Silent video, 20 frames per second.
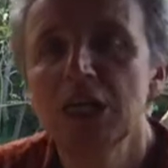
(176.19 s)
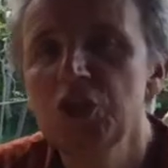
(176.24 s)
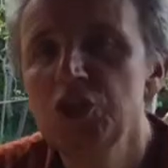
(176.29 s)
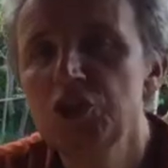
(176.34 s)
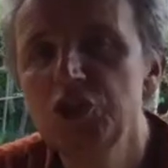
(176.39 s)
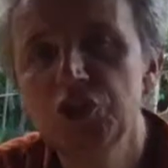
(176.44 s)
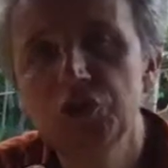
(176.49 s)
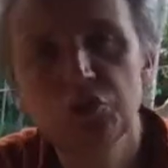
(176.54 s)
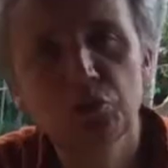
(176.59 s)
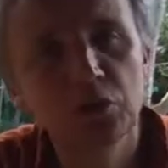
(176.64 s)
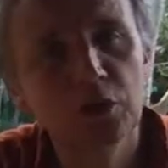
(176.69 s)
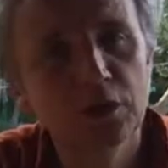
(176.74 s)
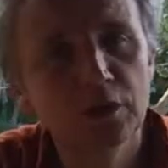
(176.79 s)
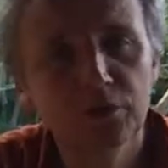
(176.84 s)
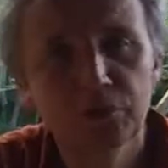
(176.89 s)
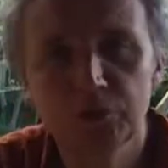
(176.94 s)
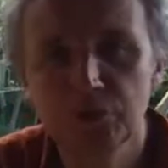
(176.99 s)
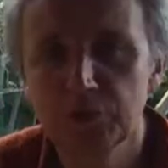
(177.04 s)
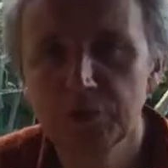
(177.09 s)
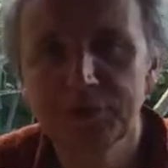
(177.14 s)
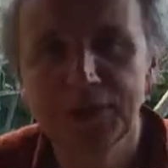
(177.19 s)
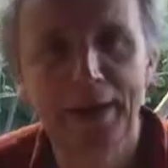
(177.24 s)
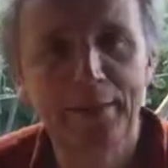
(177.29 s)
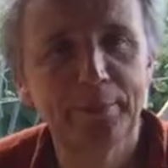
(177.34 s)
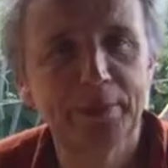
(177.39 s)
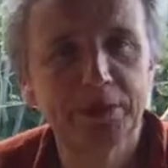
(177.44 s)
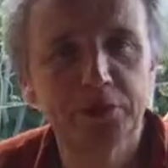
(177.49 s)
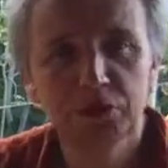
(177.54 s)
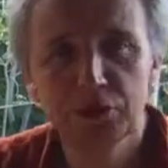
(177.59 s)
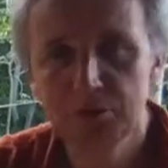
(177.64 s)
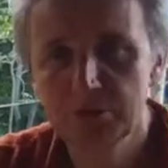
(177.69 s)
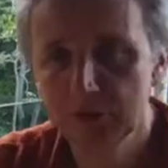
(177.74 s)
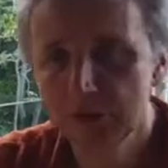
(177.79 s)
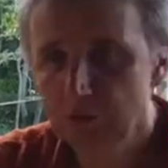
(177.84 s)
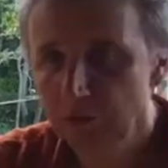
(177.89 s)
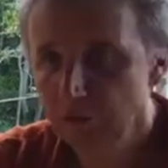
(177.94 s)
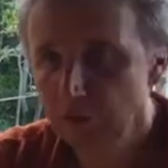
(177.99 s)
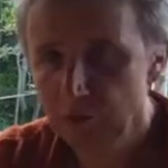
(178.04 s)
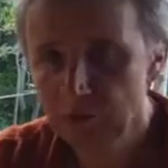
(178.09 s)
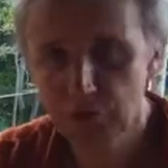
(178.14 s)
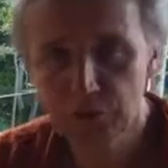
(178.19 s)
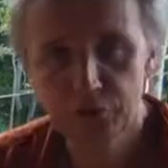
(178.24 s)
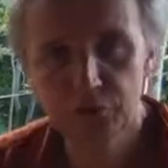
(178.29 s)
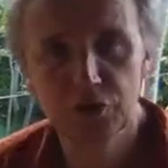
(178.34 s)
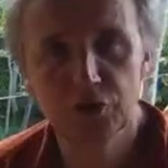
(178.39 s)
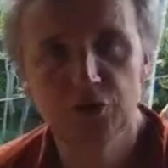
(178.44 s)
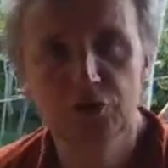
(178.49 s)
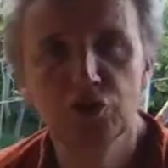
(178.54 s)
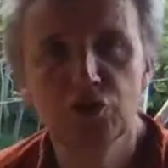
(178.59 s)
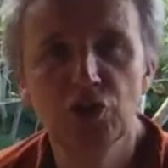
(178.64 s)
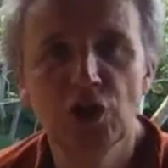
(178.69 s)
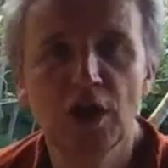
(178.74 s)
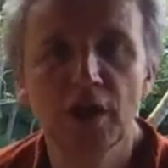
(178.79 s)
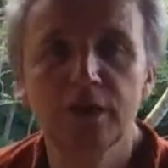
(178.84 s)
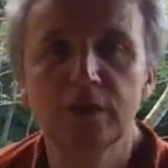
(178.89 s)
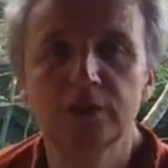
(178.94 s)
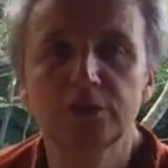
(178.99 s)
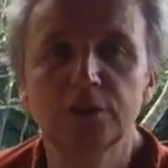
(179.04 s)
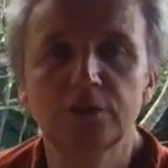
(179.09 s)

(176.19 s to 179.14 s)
You are so damaged because of your childhood.